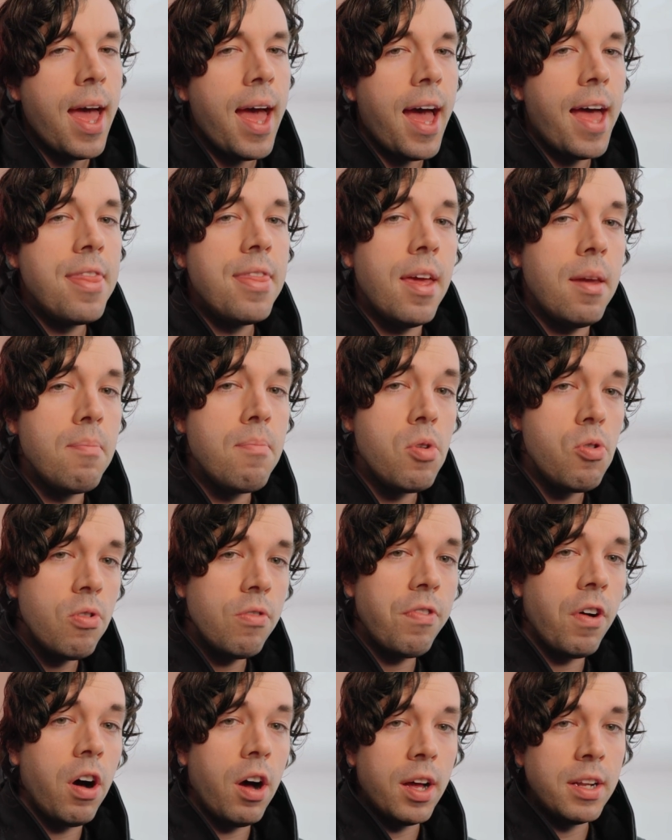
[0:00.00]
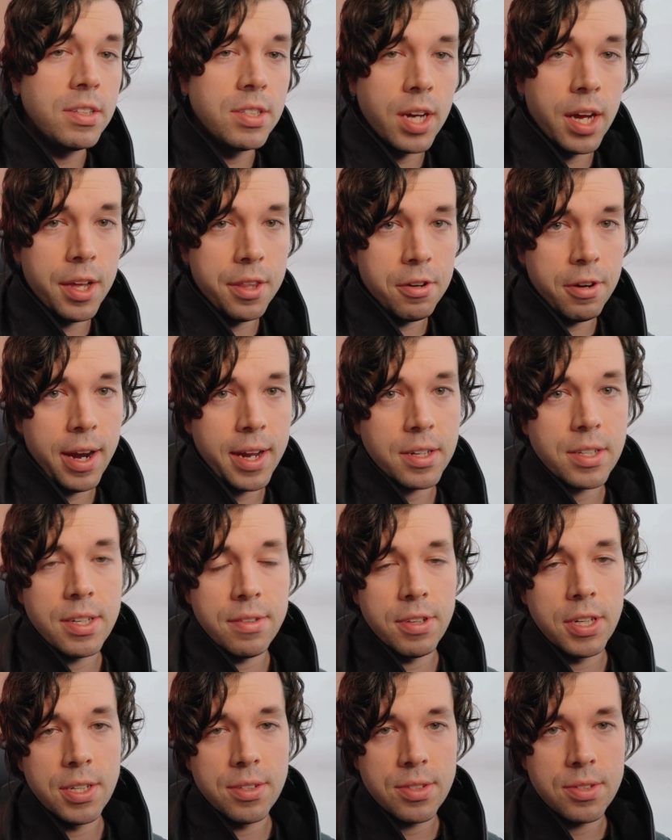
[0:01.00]
and then move on to other
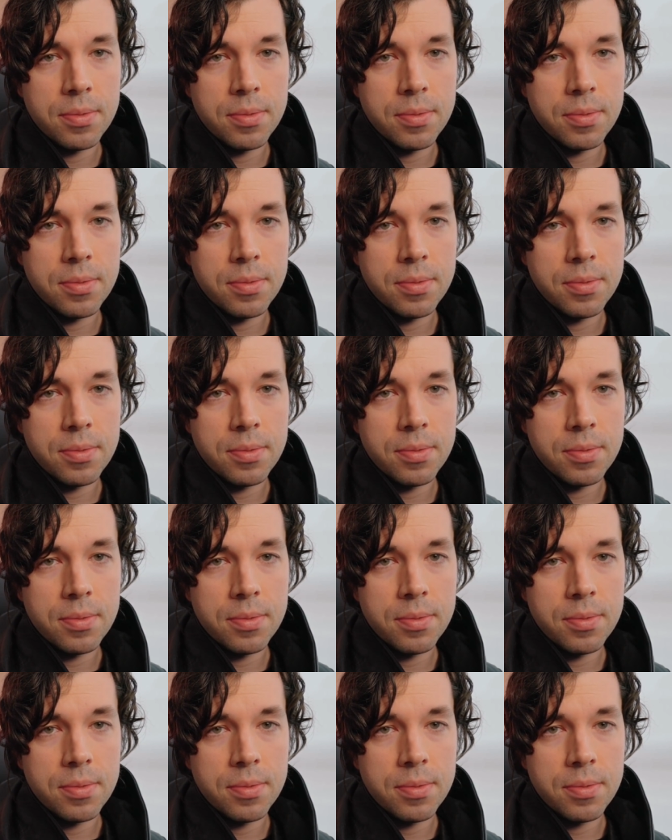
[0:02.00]
activities.